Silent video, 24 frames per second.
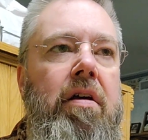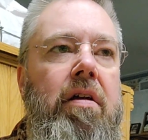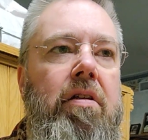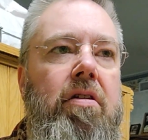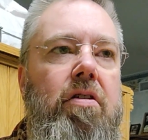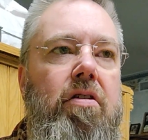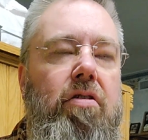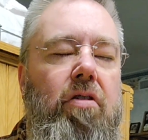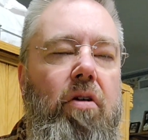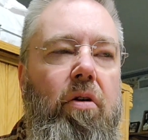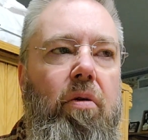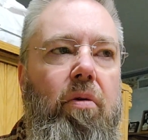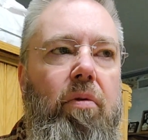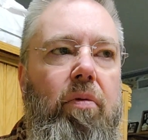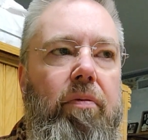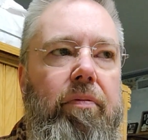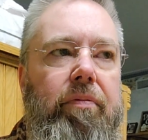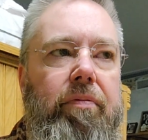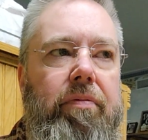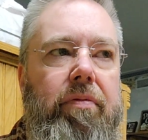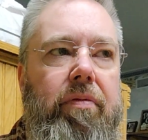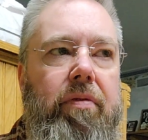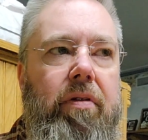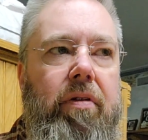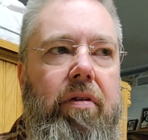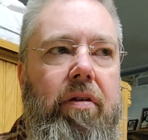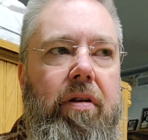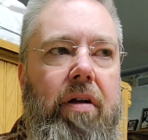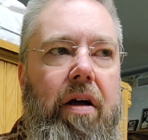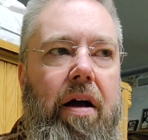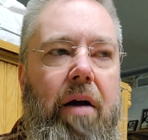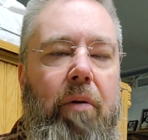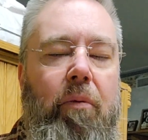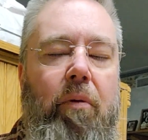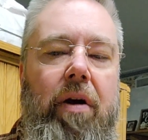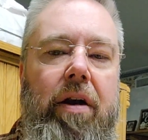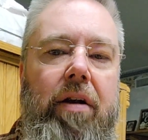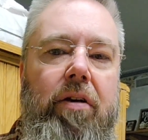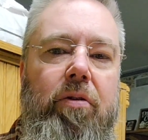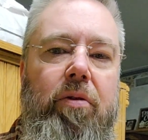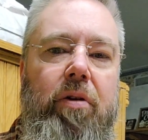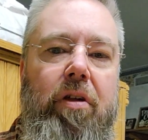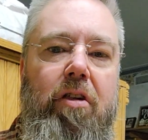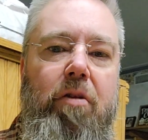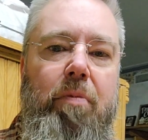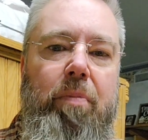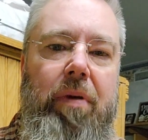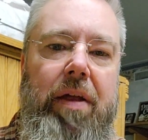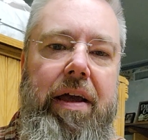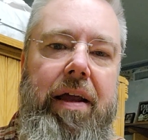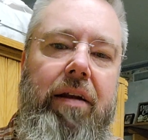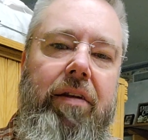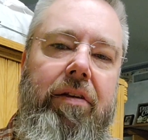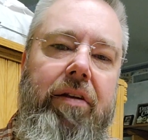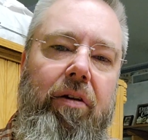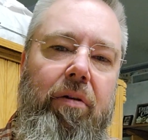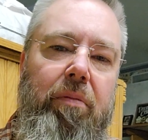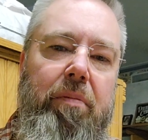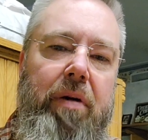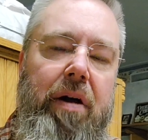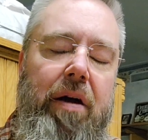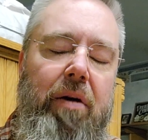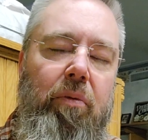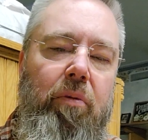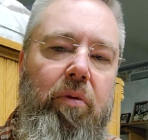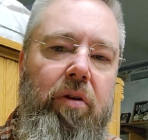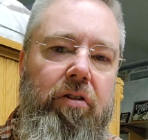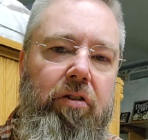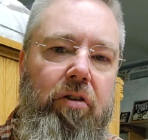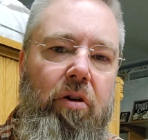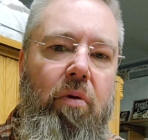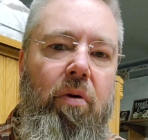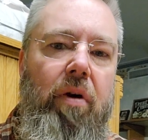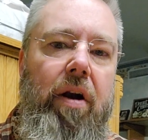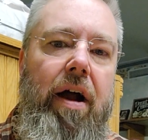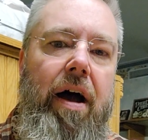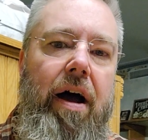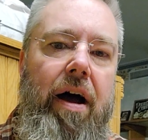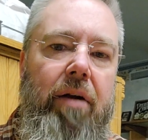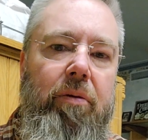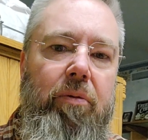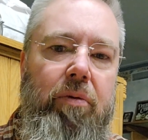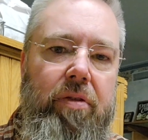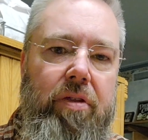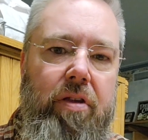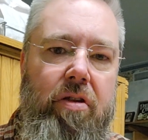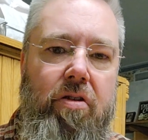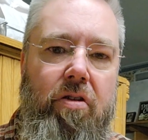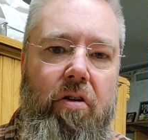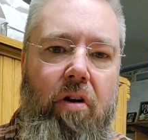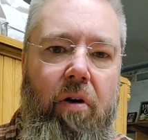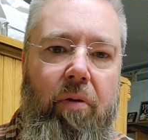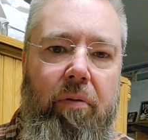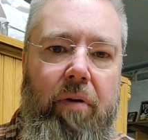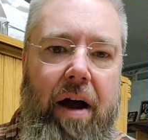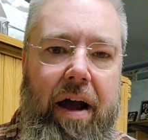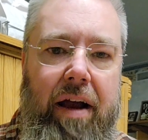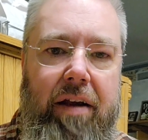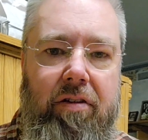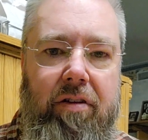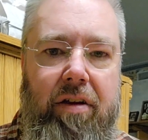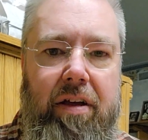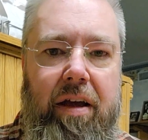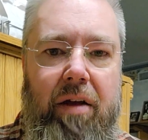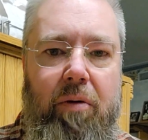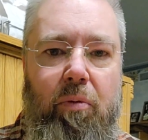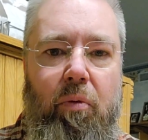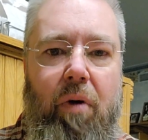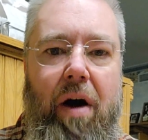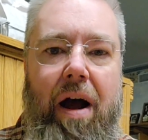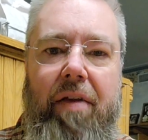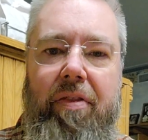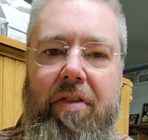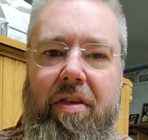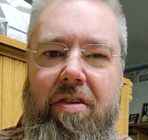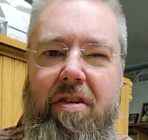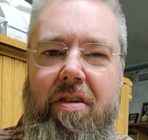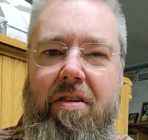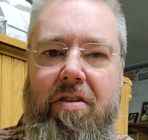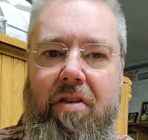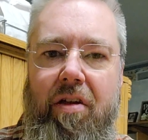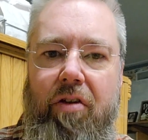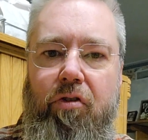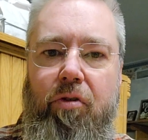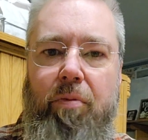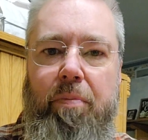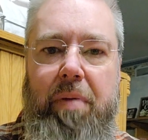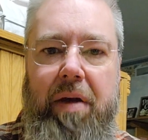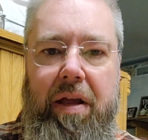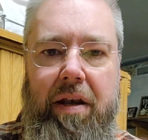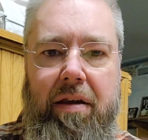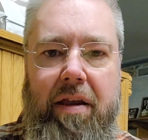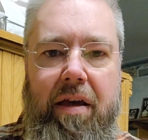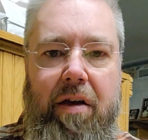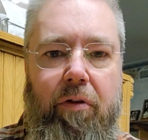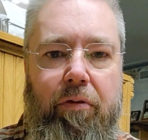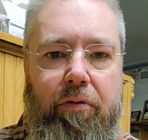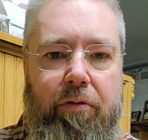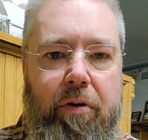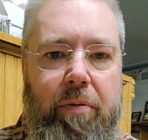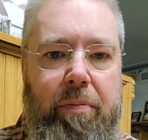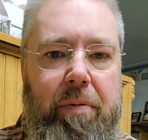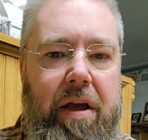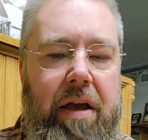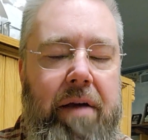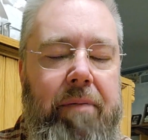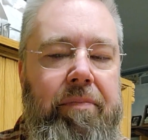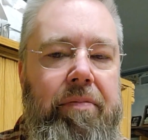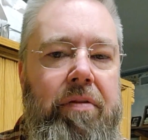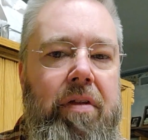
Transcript: So I wanted to explain a little bit what's going on with the salt rising and why this is such a big deal for me.